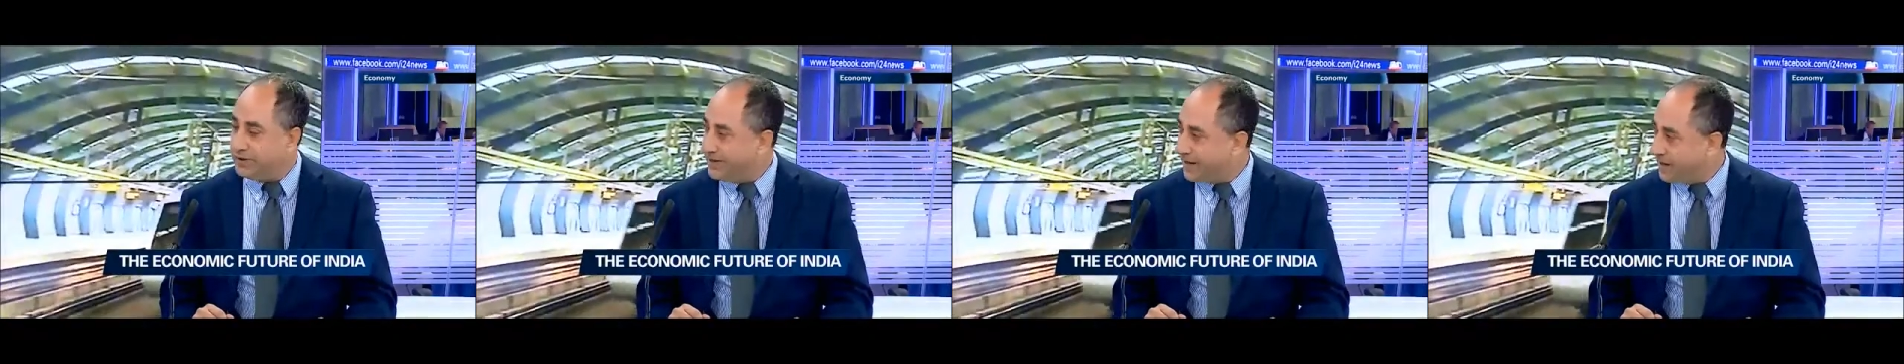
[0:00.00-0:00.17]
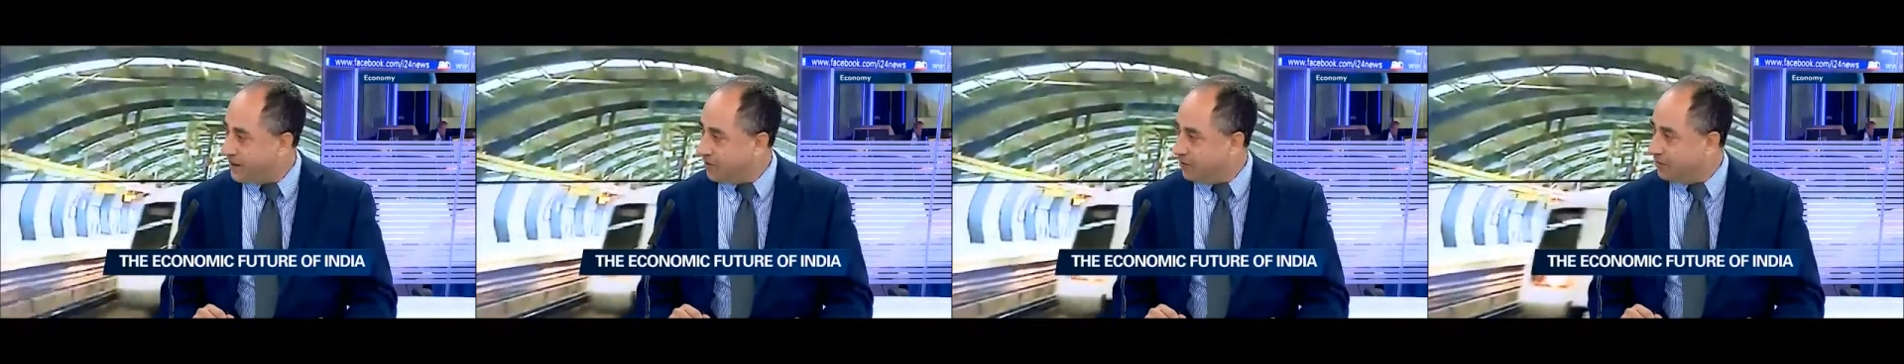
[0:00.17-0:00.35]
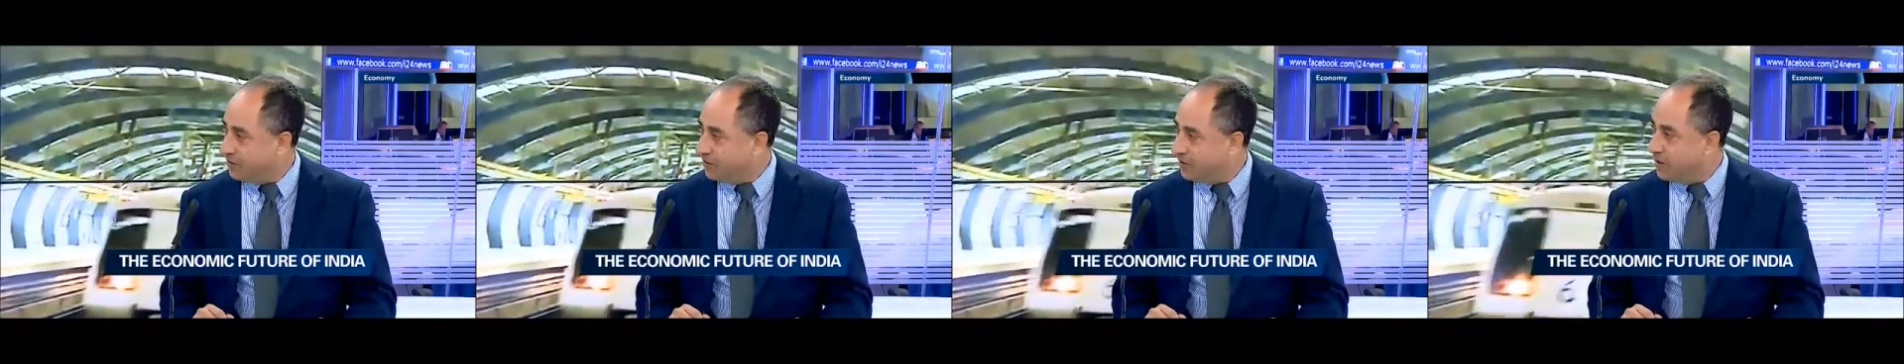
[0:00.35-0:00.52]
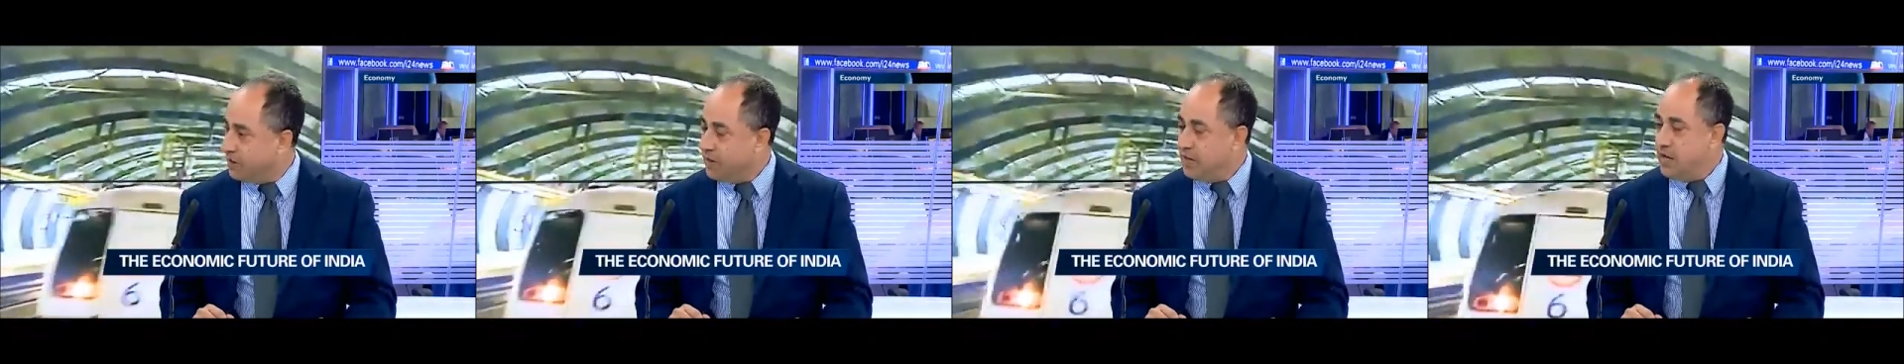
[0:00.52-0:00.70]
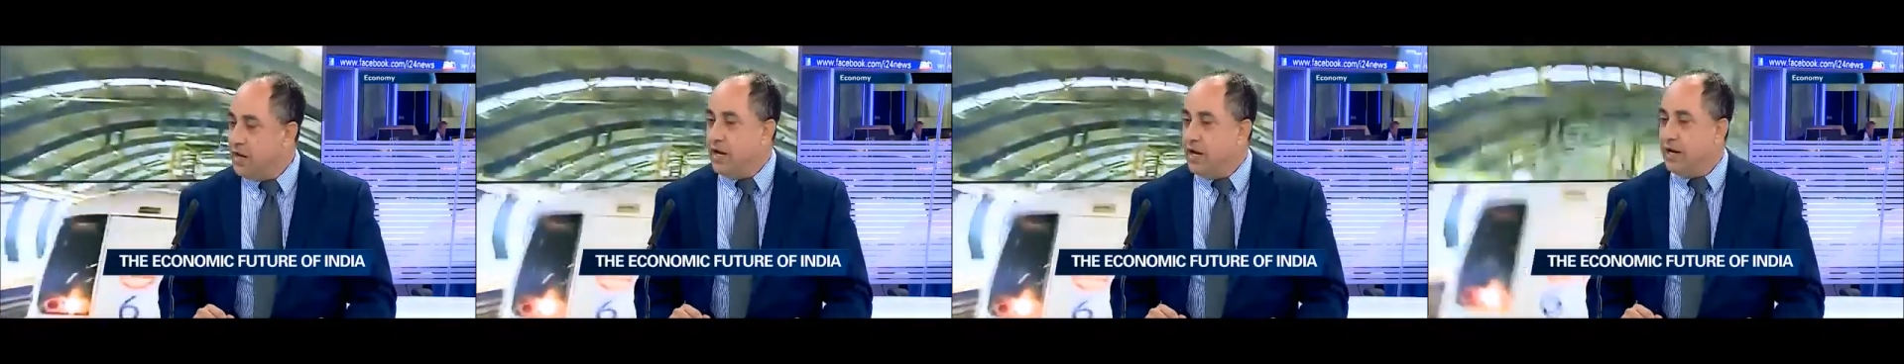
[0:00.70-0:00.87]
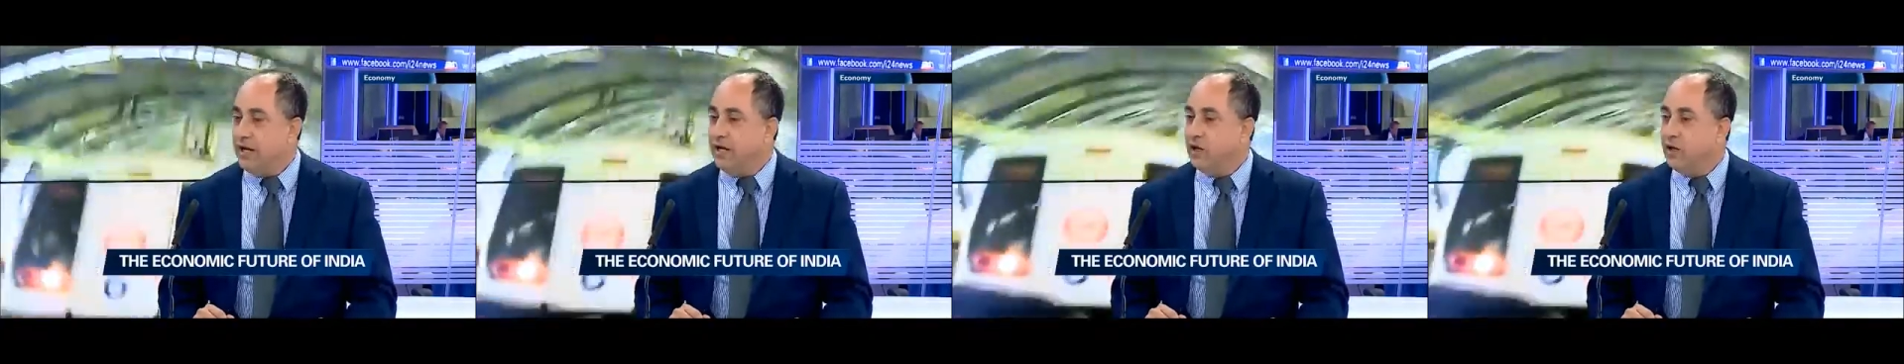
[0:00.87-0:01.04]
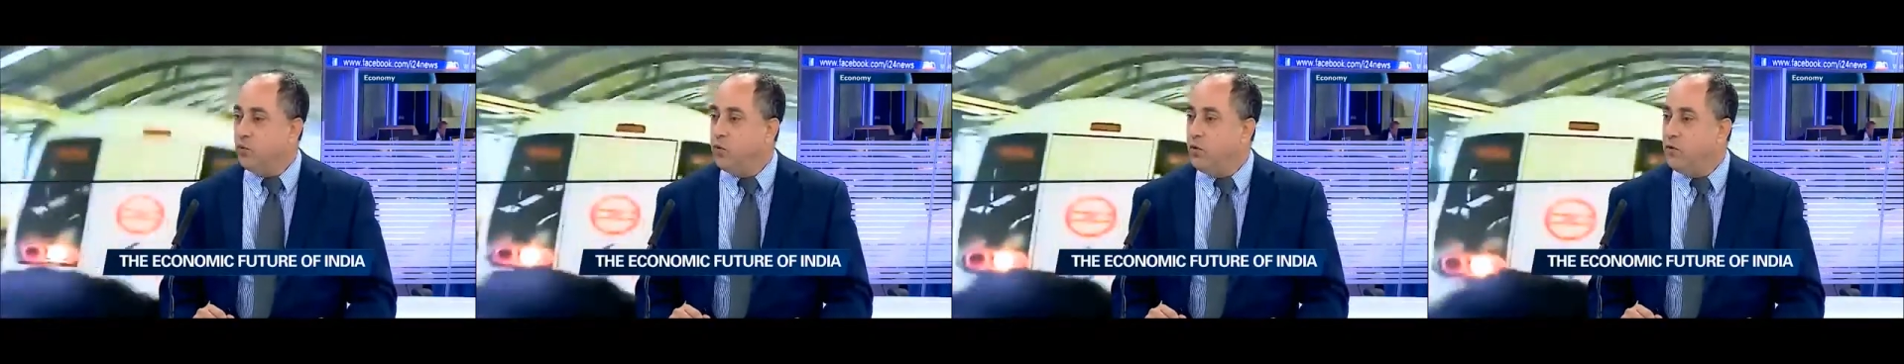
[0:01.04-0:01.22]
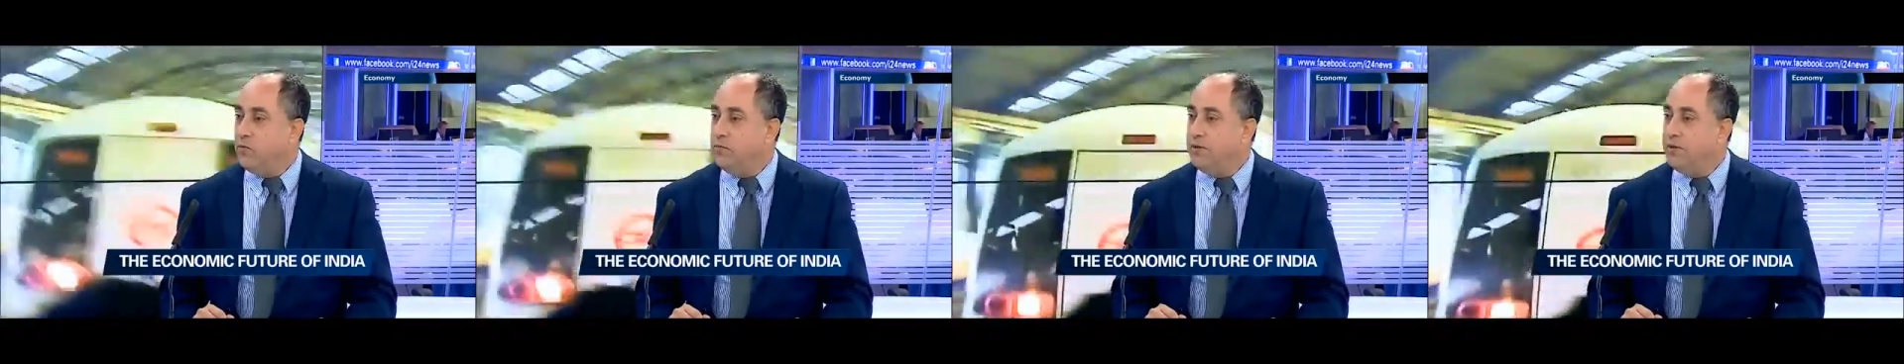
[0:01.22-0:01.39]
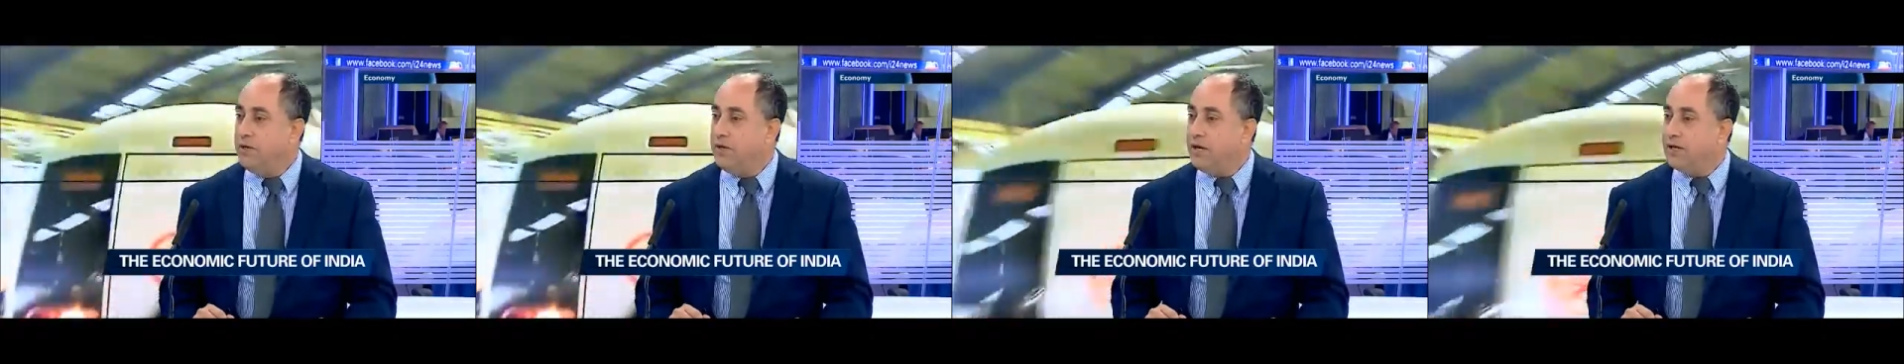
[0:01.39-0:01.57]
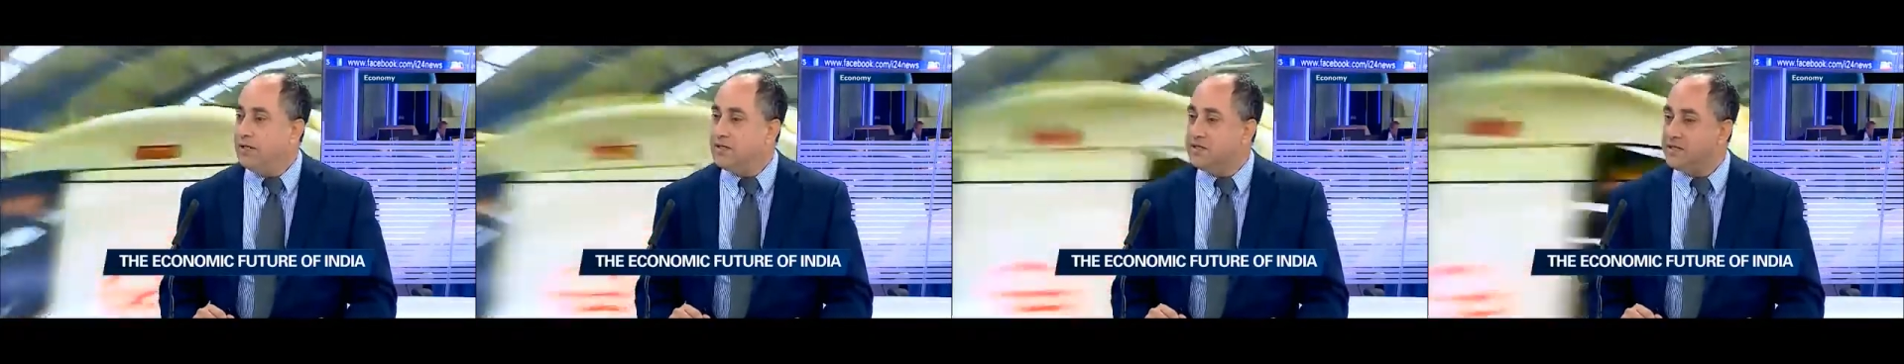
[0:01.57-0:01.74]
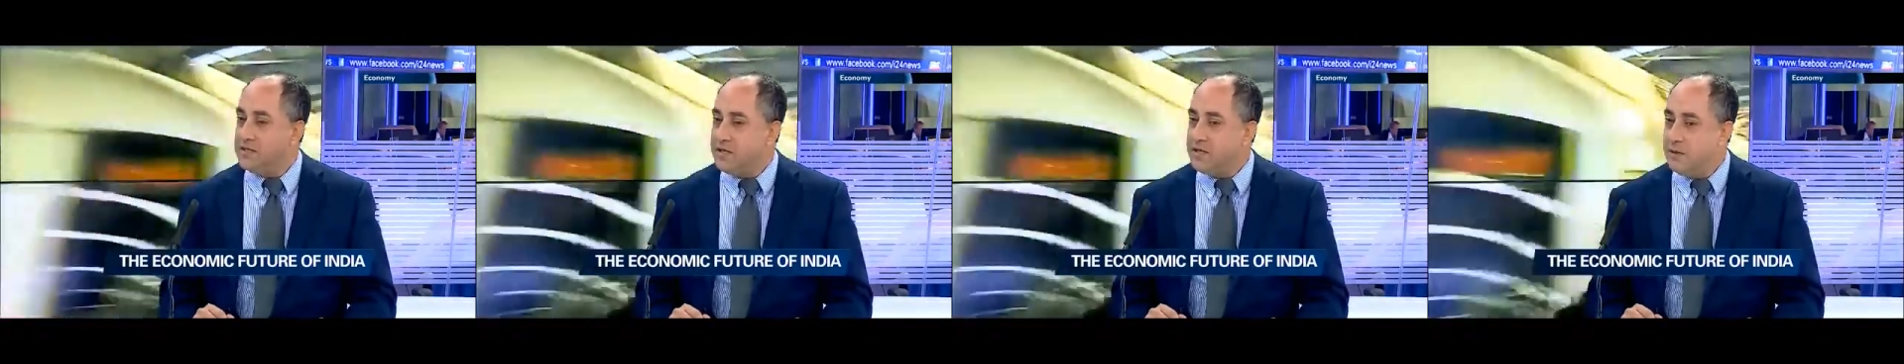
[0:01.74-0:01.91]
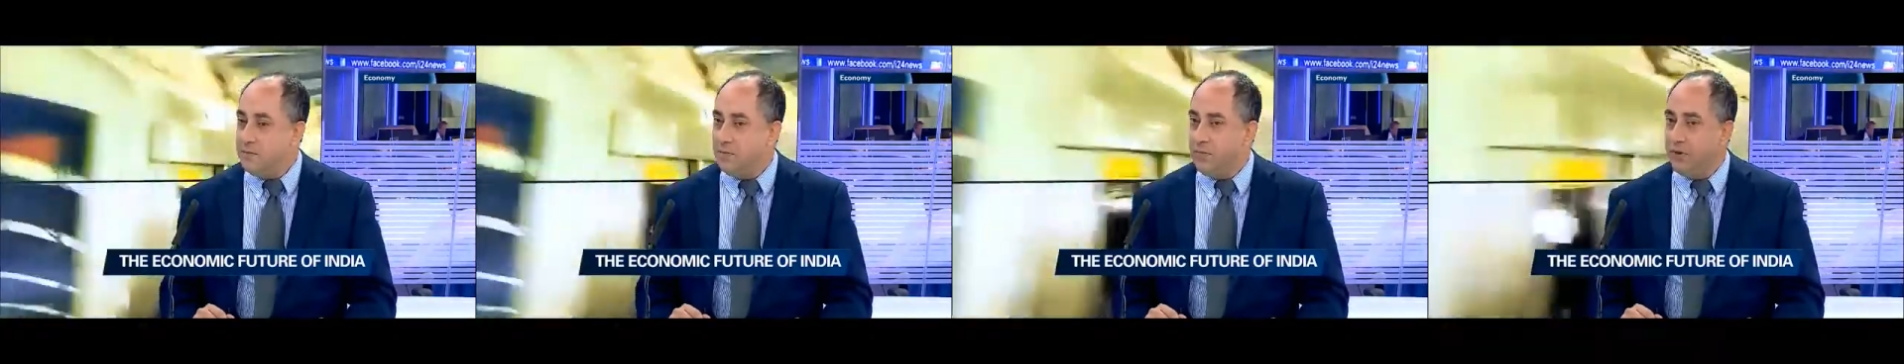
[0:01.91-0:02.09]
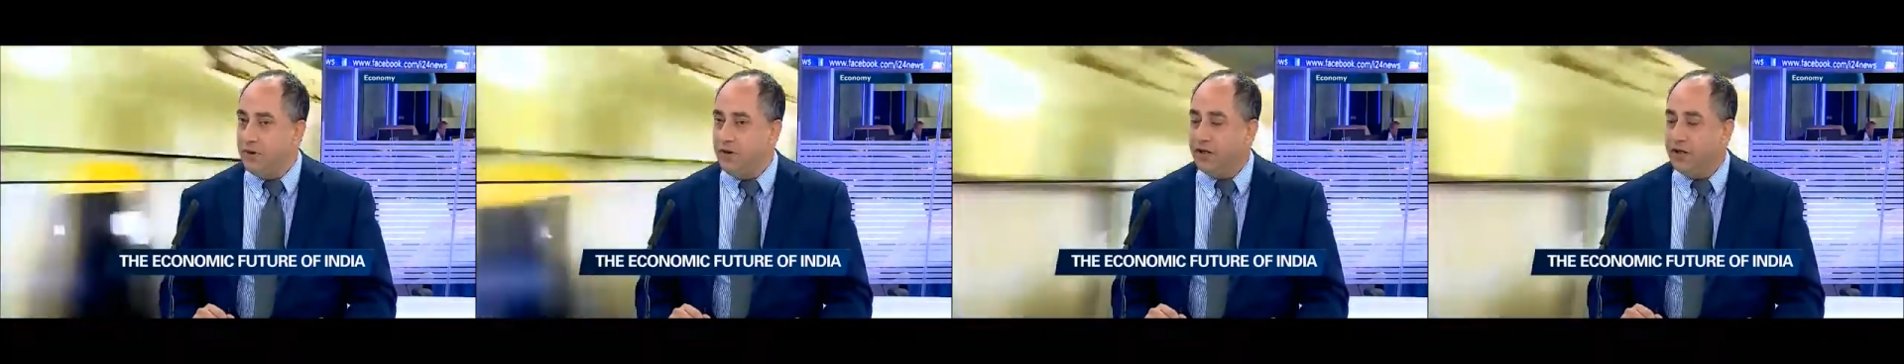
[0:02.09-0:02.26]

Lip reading: down, it will be a symbol,